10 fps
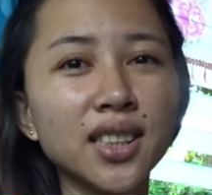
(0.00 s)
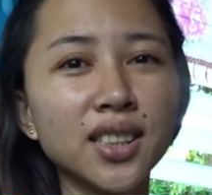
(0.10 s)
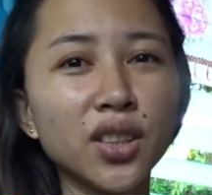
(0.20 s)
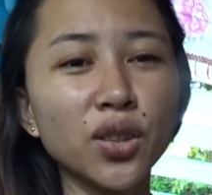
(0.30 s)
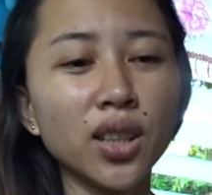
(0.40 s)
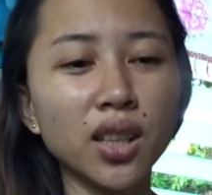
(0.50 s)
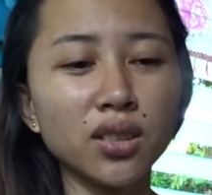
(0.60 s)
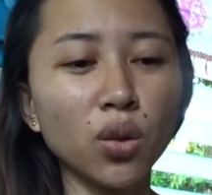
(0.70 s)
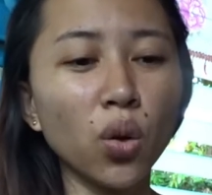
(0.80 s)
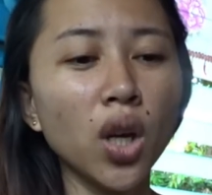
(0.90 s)
kasi yun eh.
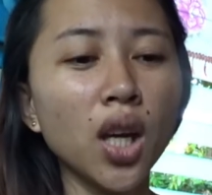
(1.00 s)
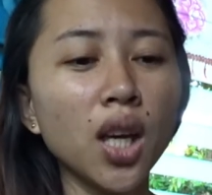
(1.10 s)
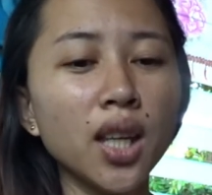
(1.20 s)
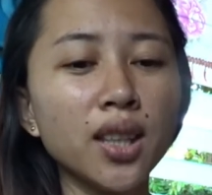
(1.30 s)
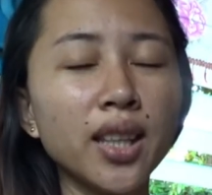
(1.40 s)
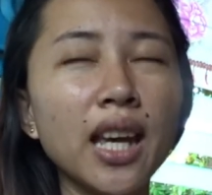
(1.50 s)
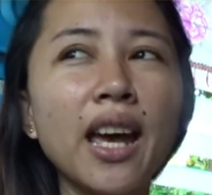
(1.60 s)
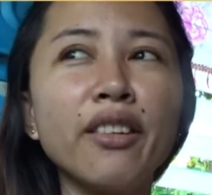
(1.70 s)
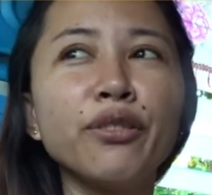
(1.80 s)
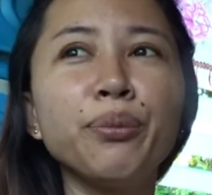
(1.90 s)
So, they
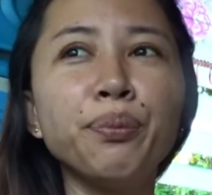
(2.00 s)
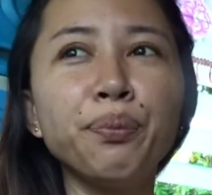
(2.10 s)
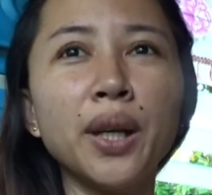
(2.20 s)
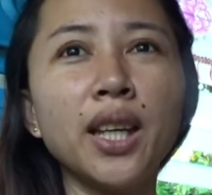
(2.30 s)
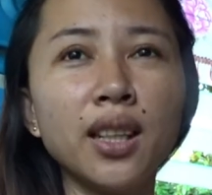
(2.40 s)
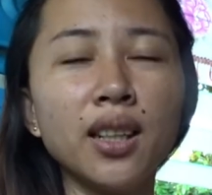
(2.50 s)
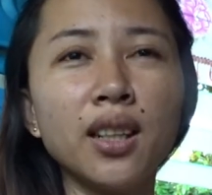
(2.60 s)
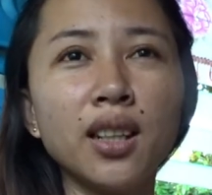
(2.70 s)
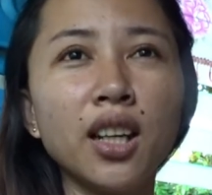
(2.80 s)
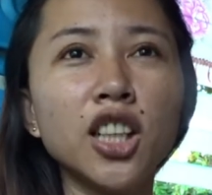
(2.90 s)
have
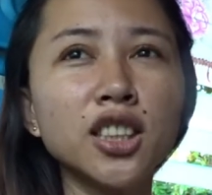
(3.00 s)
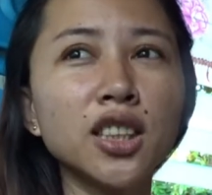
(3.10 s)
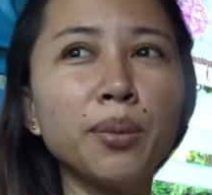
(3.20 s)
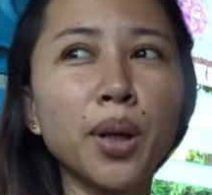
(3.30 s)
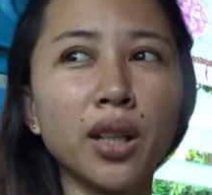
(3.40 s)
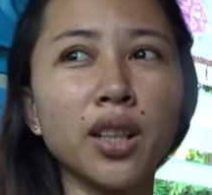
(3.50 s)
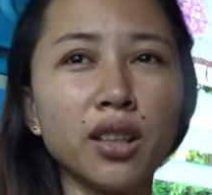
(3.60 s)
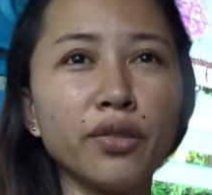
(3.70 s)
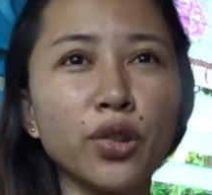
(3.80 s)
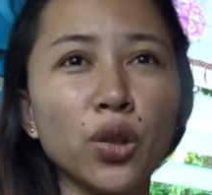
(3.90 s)
been on the
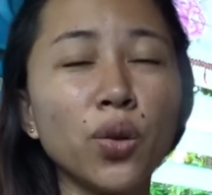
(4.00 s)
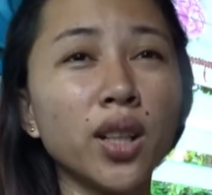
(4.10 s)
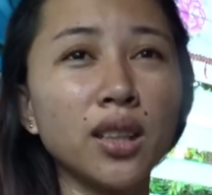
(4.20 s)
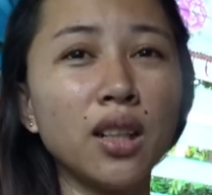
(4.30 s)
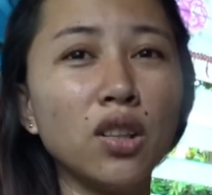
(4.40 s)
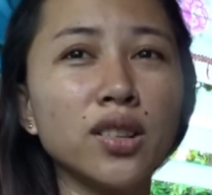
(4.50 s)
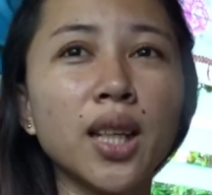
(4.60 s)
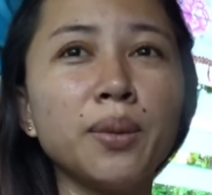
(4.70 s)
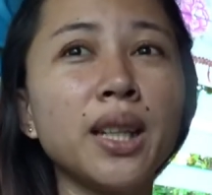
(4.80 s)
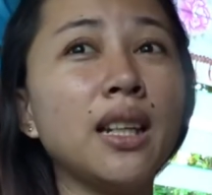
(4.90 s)
market for quite a long
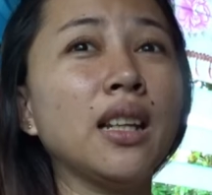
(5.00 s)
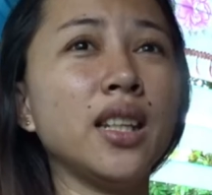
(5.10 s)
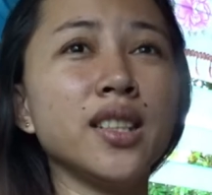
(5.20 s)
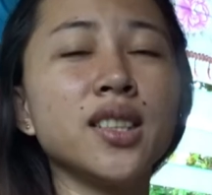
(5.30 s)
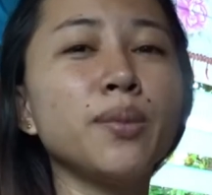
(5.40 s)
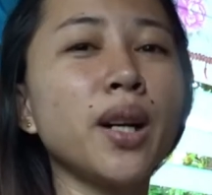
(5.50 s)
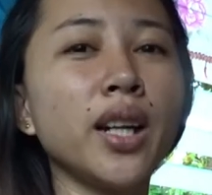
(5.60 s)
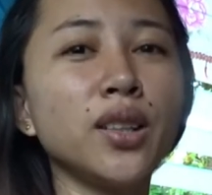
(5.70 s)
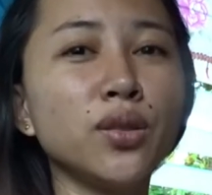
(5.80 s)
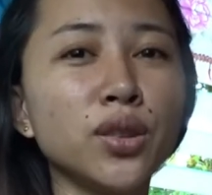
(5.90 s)
time na. Ilang years na ba?
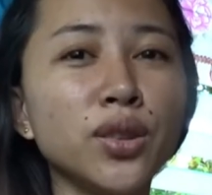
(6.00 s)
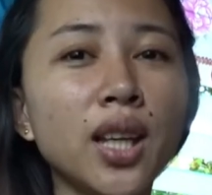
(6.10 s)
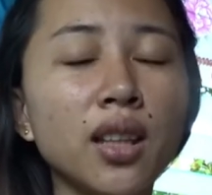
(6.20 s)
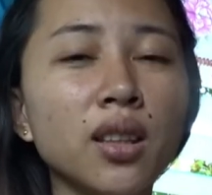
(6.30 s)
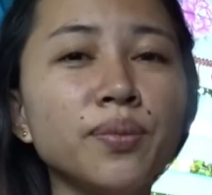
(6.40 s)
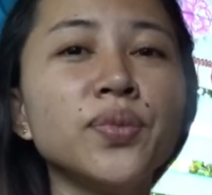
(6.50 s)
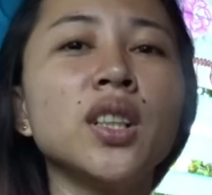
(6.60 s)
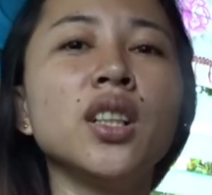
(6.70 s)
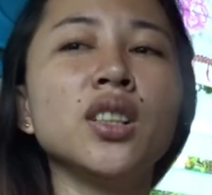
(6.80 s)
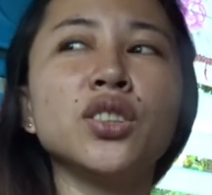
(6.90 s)
I don't know yet.
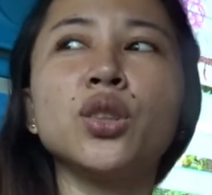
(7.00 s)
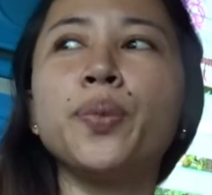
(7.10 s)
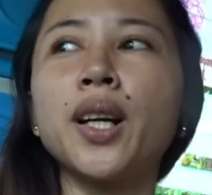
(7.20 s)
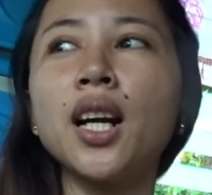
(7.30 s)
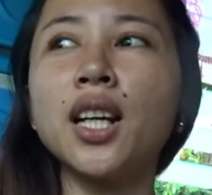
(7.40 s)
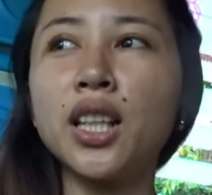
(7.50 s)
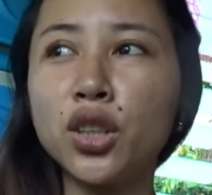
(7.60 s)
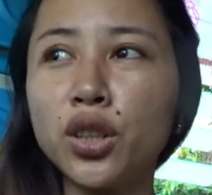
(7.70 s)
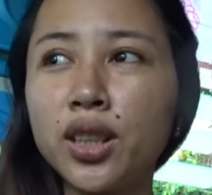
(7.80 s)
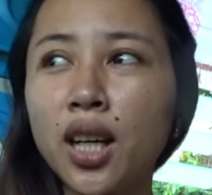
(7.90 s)
So, parang
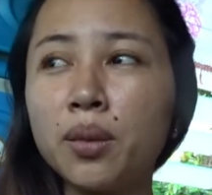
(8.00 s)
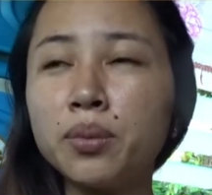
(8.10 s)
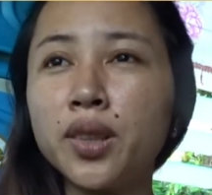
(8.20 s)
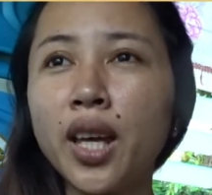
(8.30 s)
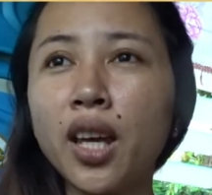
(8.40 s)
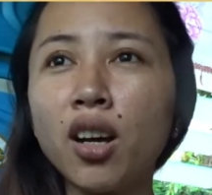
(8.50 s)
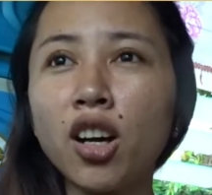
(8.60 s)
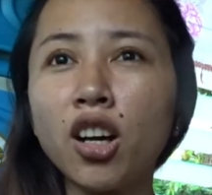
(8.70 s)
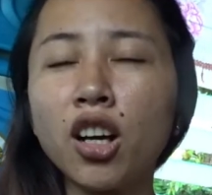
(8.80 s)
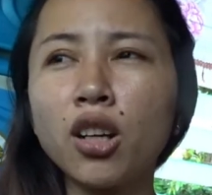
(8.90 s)
ganun. They
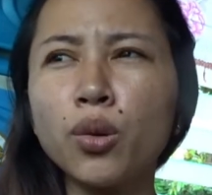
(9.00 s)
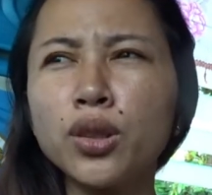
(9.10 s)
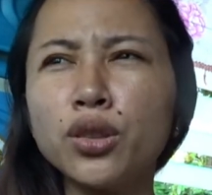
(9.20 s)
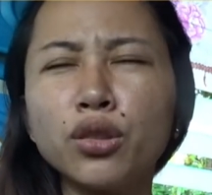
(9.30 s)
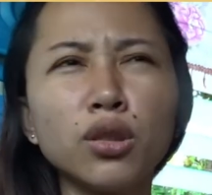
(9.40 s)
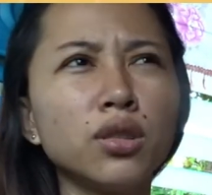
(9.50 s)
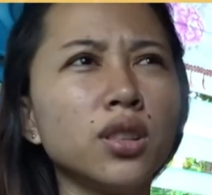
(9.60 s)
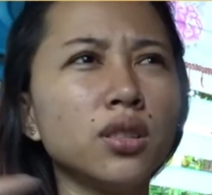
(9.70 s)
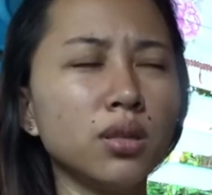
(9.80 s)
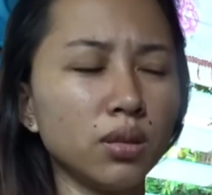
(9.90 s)
are, what do you call
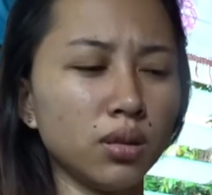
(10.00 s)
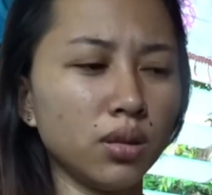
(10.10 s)
this?